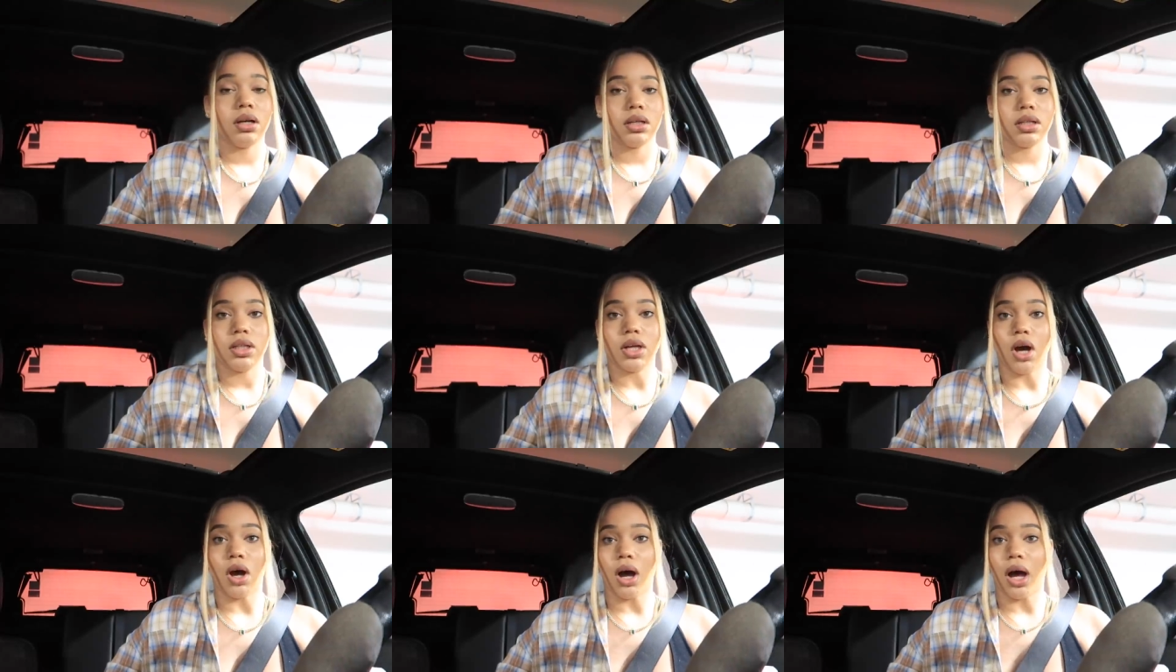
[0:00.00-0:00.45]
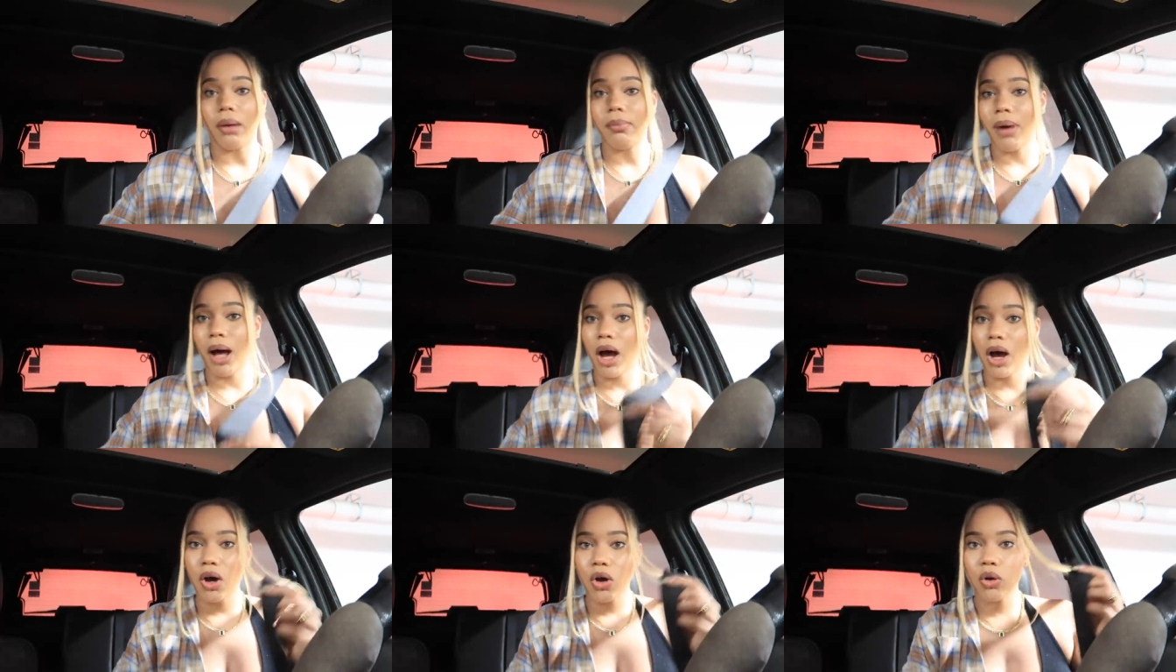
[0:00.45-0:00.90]
y'all i'm
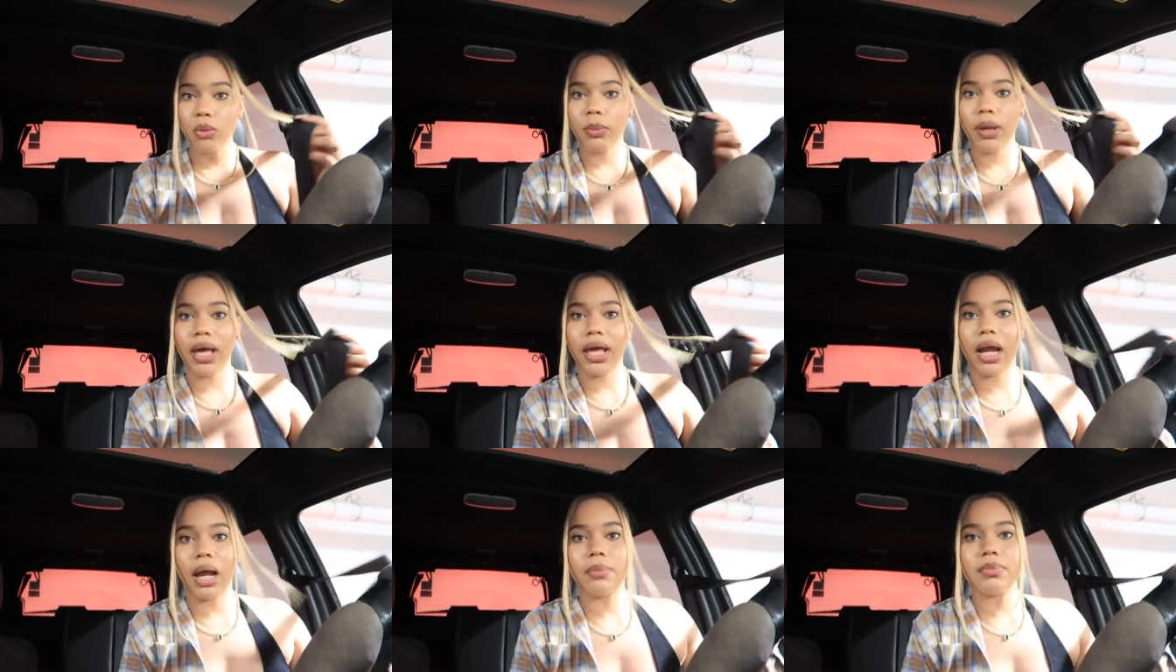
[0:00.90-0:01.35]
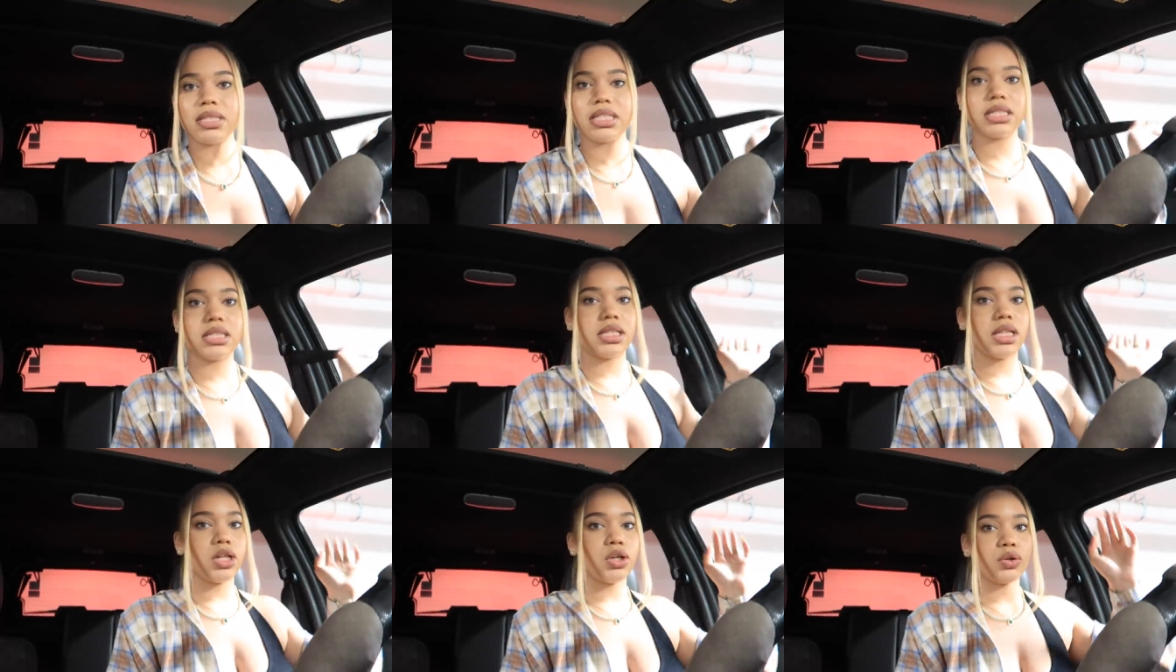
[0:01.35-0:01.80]
home and i'm
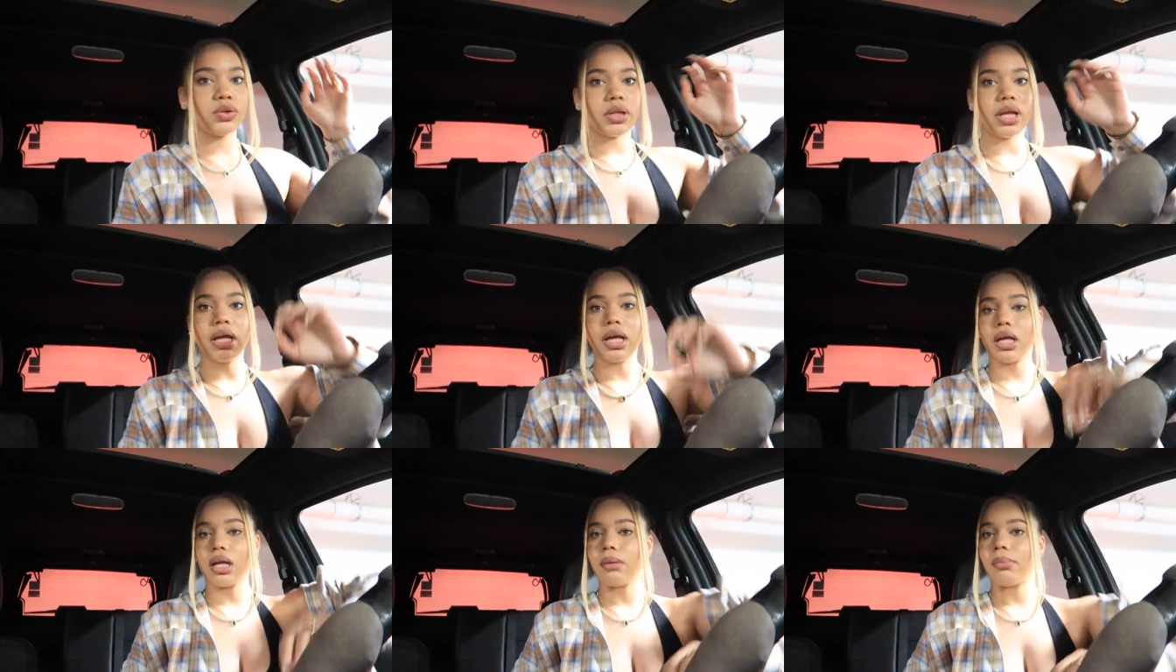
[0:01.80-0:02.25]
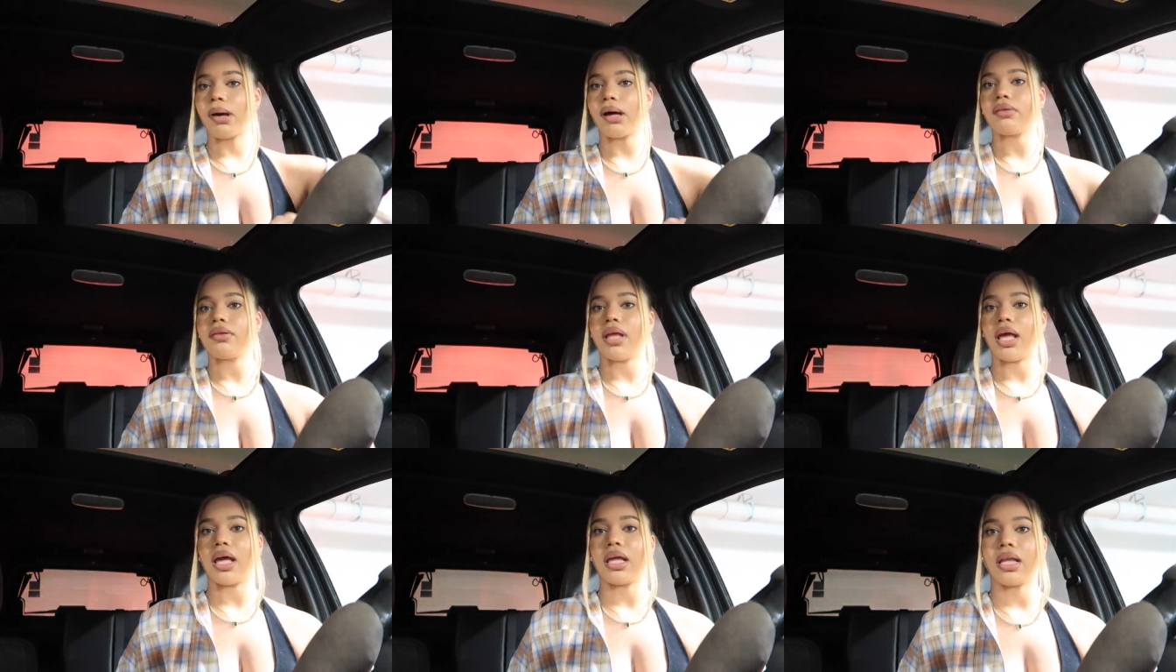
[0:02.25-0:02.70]
still thinking about
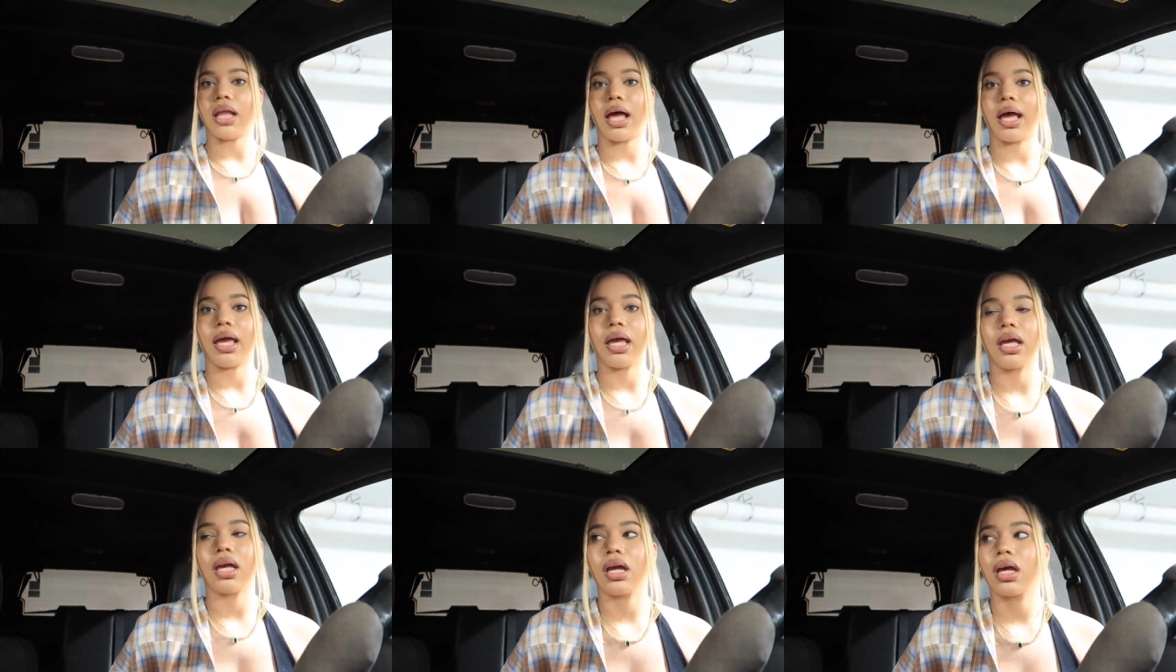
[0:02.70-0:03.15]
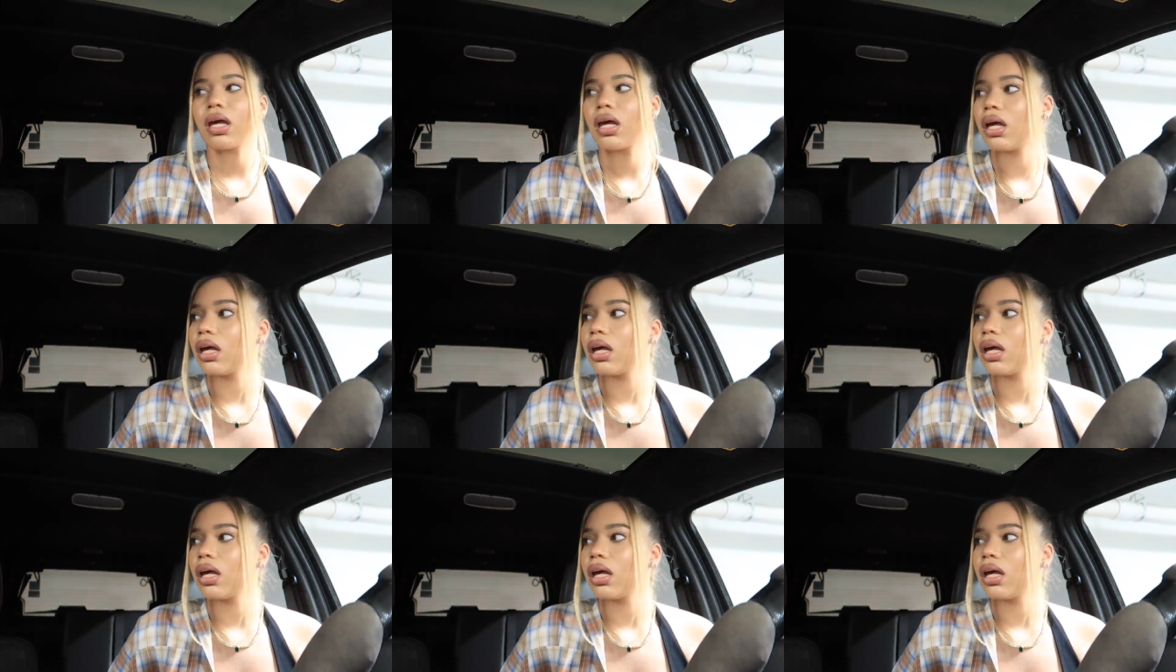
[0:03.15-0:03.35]
that like